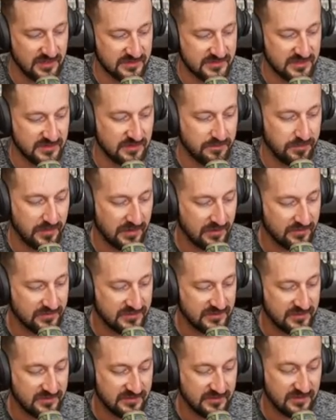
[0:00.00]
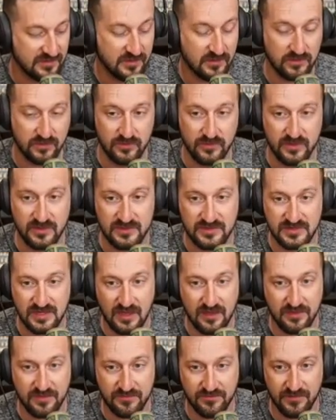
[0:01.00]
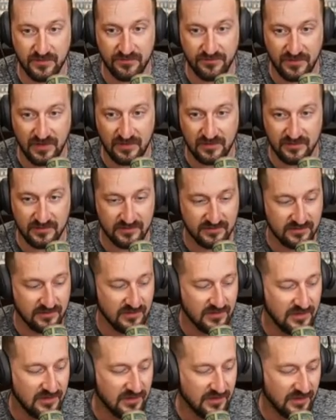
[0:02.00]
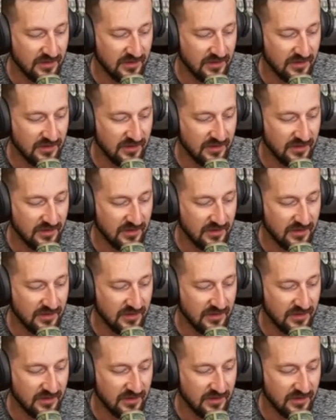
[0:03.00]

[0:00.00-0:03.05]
And so the penalties included death for felons